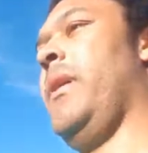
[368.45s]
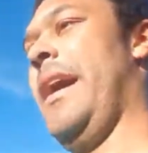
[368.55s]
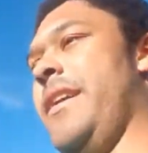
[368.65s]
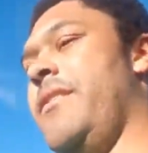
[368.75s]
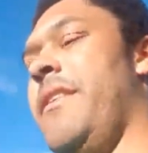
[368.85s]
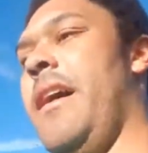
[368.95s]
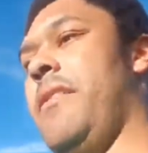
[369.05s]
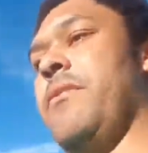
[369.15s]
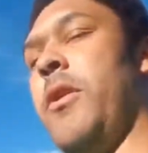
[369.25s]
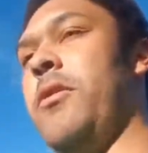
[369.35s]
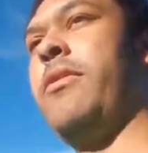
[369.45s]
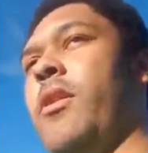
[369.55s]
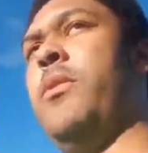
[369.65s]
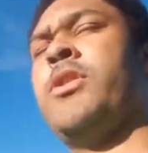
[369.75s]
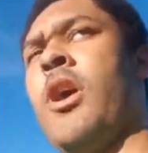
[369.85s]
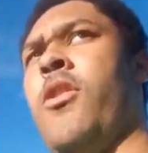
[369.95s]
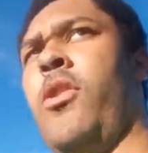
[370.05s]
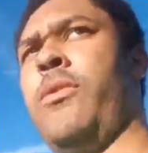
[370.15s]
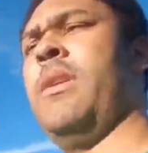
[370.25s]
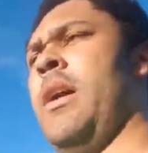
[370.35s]
And both those are
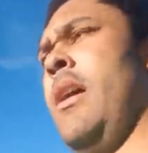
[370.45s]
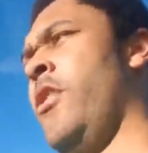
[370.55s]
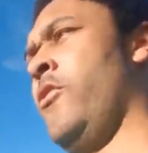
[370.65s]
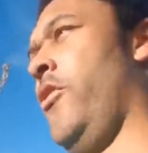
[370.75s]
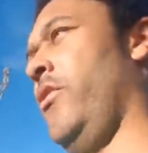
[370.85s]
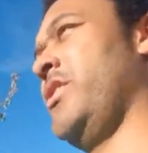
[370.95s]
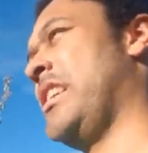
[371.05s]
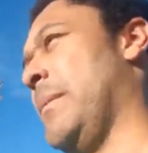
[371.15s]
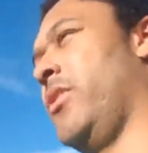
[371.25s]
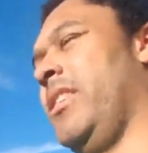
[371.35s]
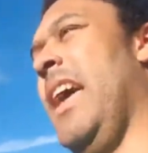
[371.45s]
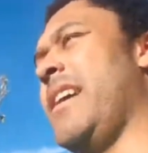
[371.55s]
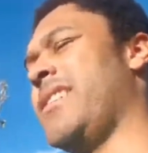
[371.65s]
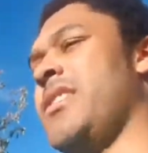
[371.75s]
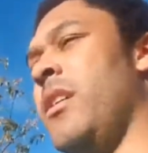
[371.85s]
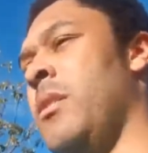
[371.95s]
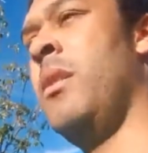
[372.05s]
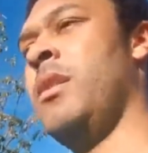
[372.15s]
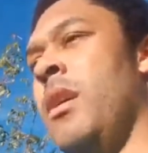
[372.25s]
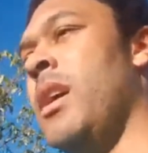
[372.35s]
on separate layers.
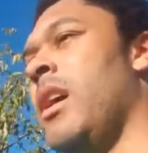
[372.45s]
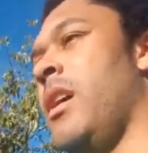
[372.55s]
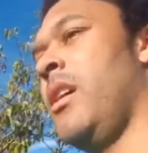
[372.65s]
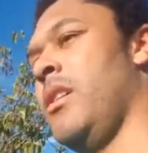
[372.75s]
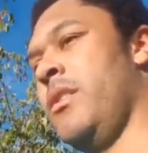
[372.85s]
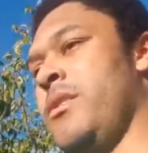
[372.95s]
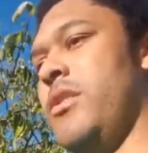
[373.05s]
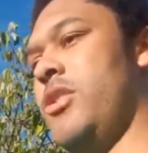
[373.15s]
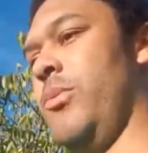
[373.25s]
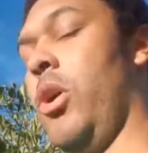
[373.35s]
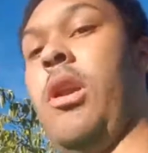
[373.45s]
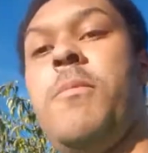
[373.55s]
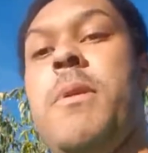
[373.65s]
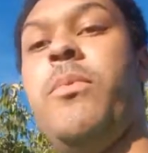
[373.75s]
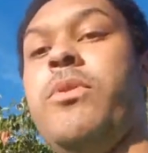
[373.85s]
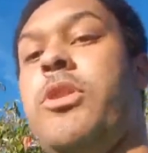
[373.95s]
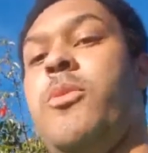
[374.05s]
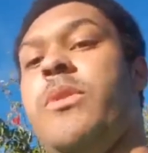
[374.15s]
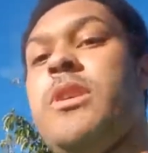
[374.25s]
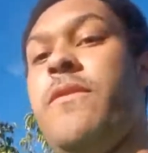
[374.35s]
So what a lot of people
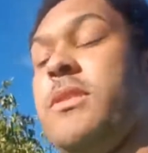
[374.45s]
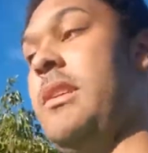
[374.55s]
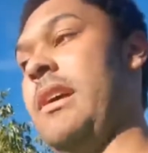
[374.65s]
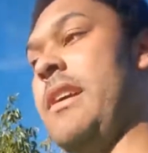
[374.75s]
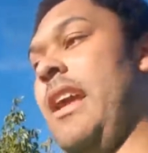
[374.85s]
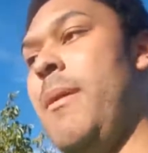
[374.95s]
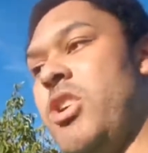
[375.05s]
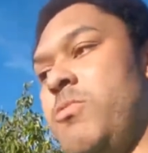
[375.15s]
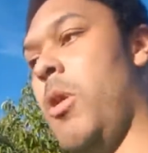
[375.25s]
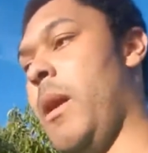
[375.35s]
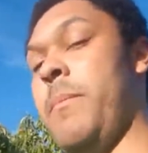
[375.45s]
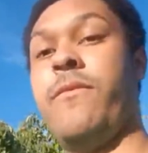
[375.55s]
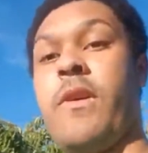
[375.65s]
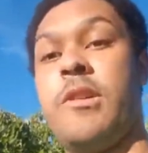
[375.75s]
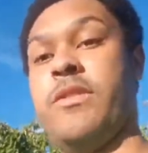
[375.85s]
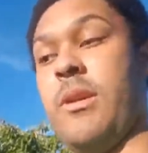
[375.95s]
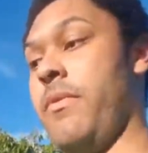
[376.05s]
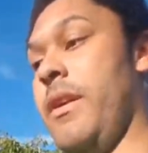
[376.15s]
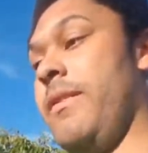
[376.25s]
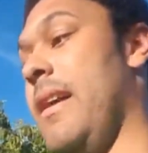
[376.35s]
do is if you see like an image pop up in front of
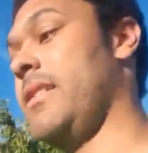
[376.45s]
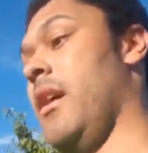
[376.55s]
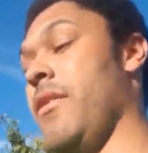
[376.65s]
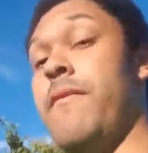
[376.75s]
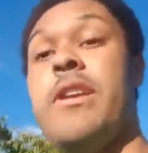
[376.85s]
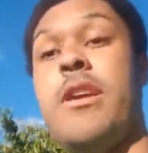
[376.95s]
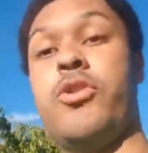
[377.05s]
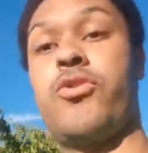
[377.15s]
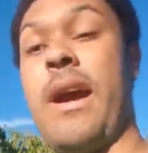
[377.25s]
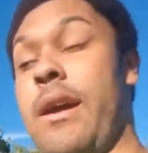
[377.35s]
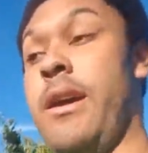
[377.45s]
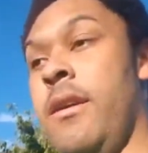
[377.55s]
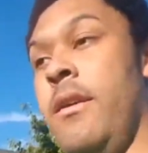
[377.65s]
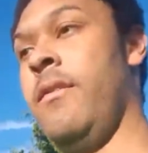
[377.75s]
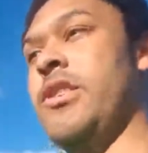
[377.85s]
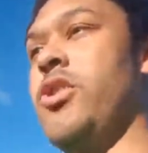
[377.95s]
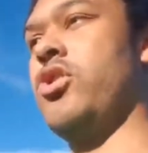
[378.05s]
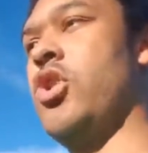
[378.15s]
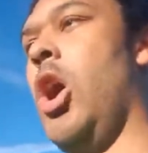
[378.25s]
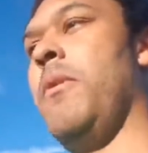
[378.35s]
something, that's another video track that's
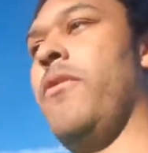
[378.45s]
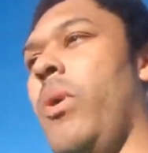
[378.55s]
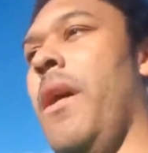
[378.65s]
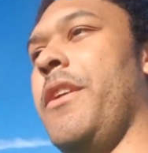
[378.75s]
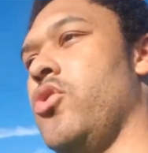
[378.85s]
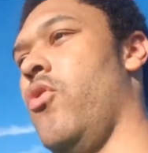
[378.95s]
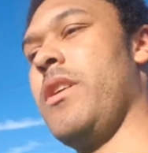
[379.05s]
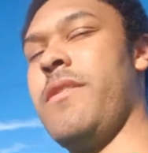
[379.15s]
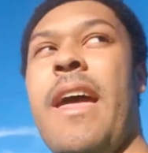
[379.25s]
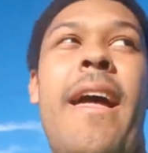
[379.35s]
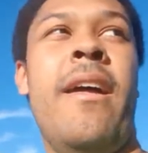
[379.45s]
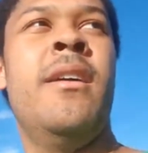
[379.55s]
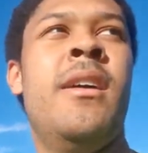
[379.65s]
on top of the one that's already there.